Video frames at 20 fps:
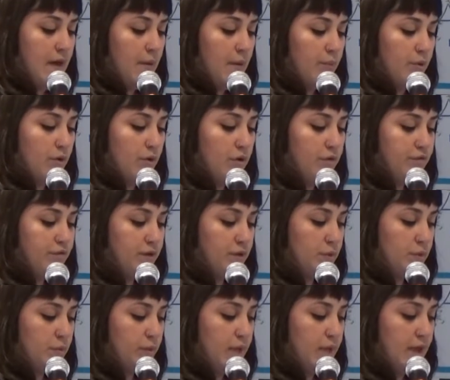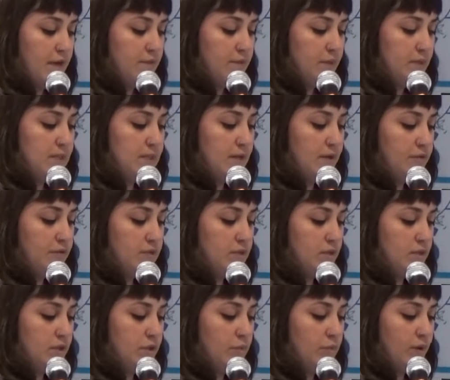Moreover, we have been denouncing
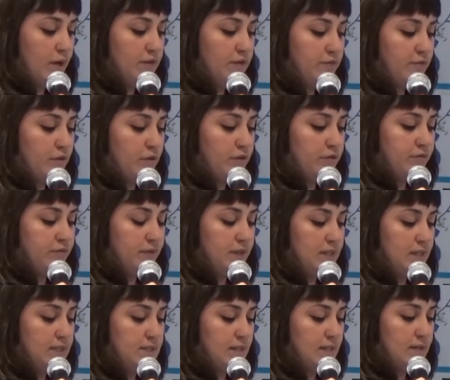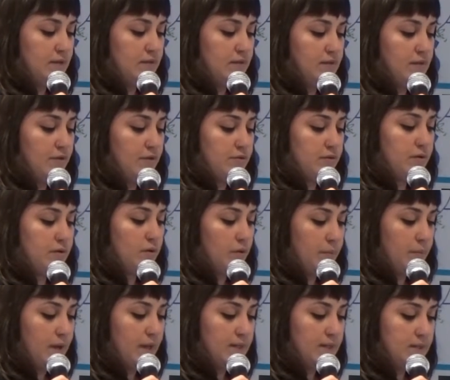the US Fourth Fleet and its Southern
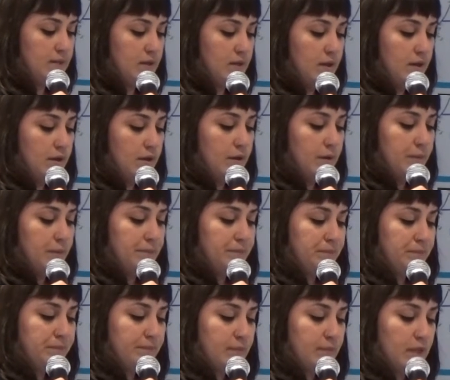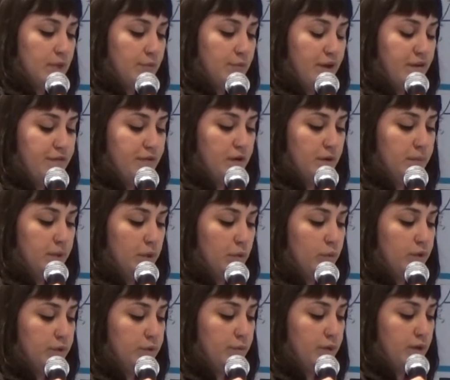Command, reaffirming
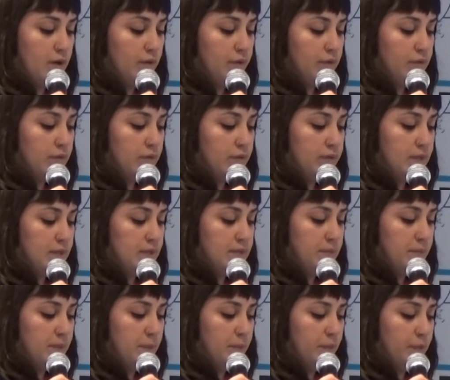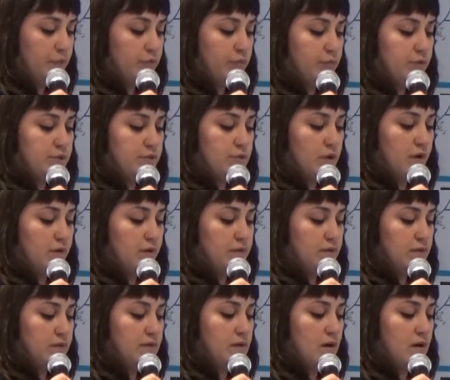what we all know, that the people's
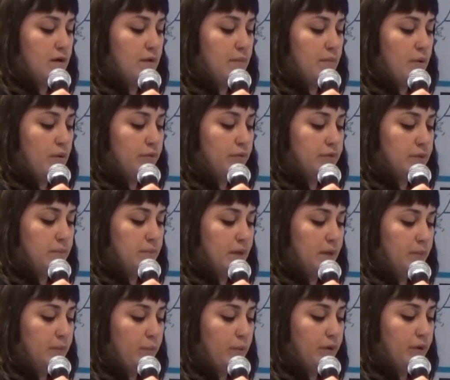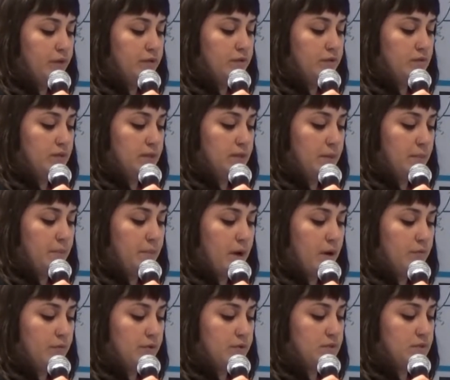resources are among the main points in the
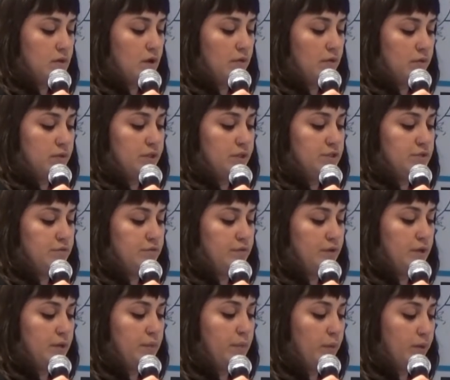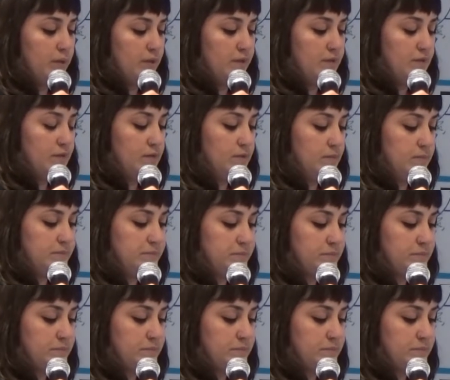powers' calculation for their policies.